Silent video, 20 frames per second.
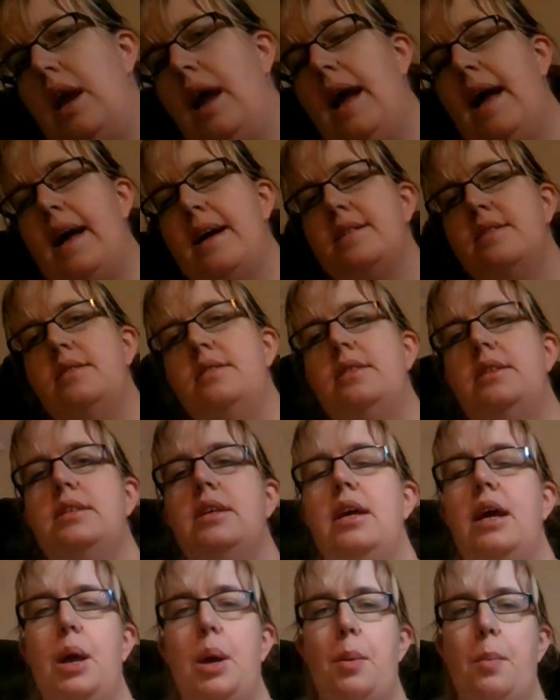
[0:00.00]
And
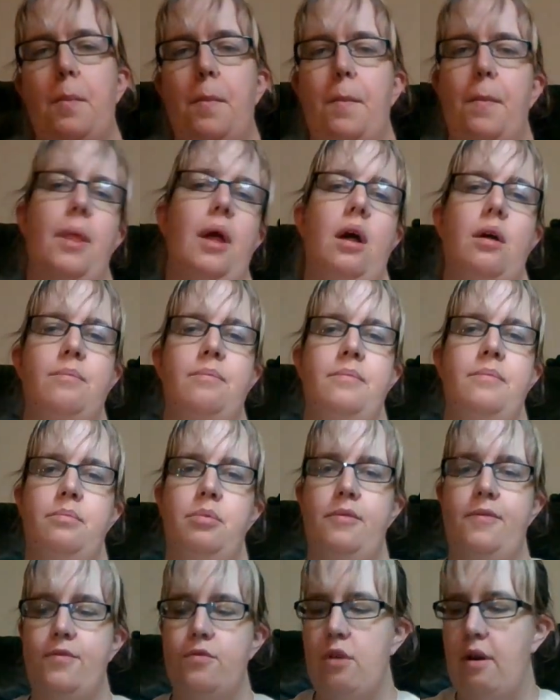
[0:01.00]

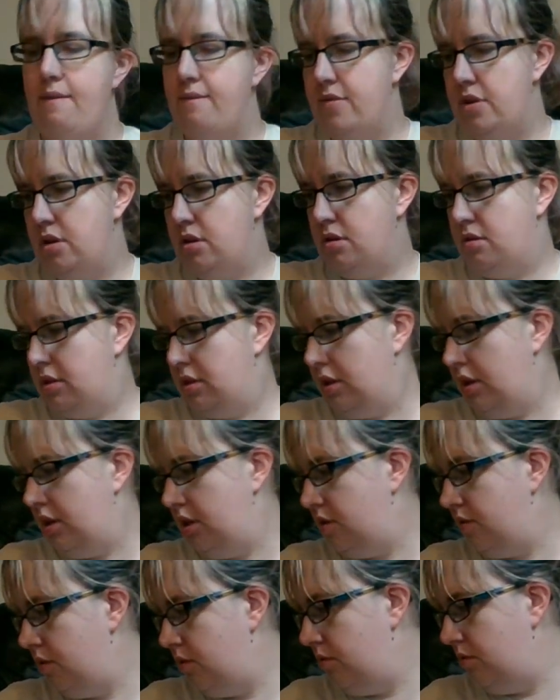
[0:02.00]
before I've decided
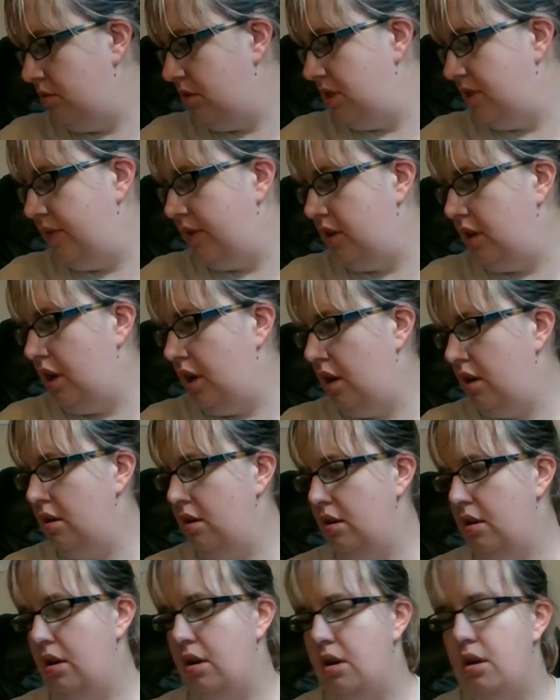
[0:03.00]
to record this video,
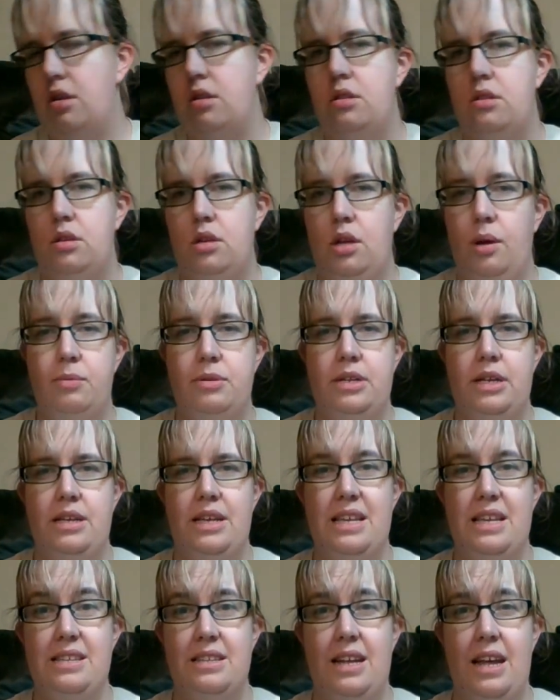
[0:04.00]
a couple of days,
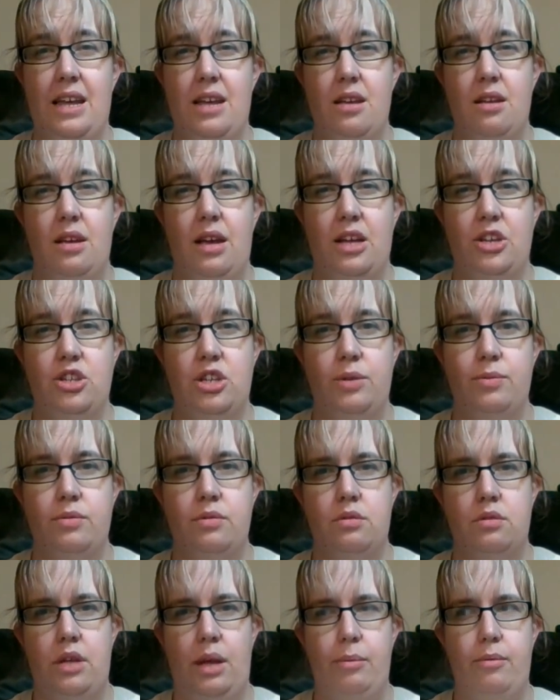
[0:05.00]
yesterday, actually it was
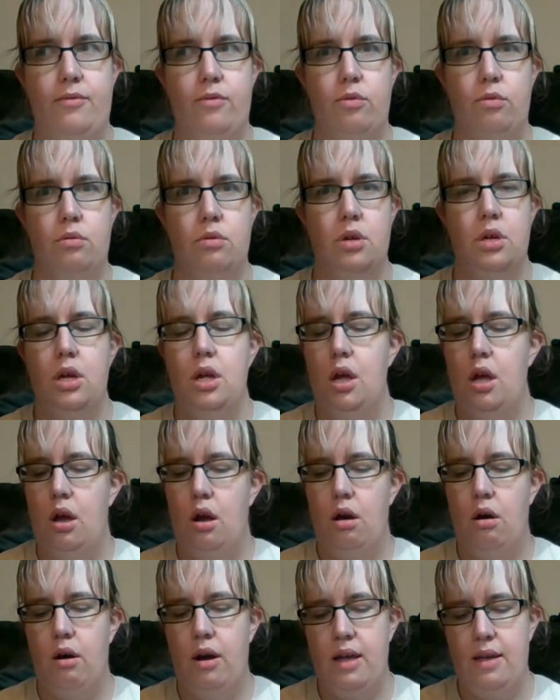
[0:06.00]
the day before,
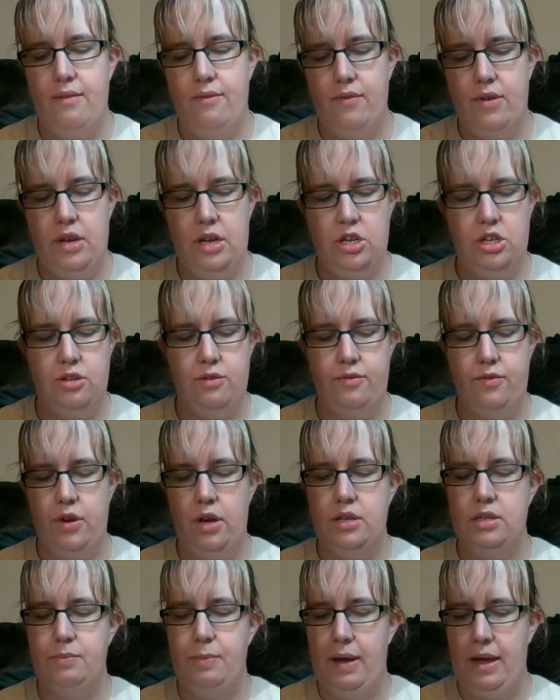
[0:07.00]
I finished the
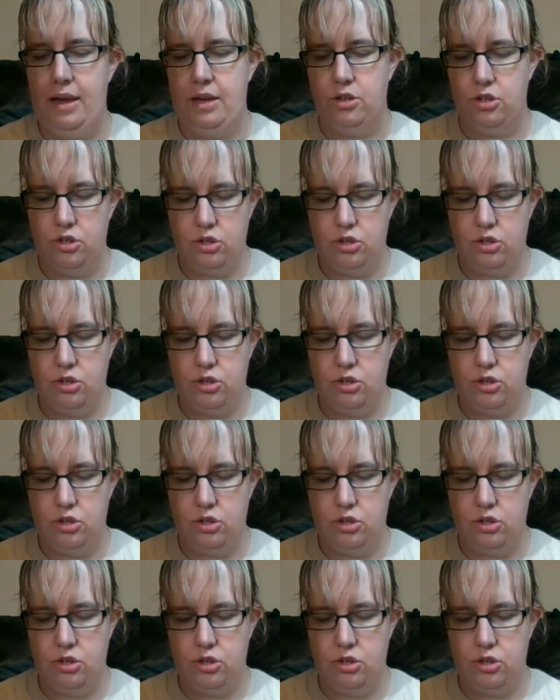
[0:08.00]
first page.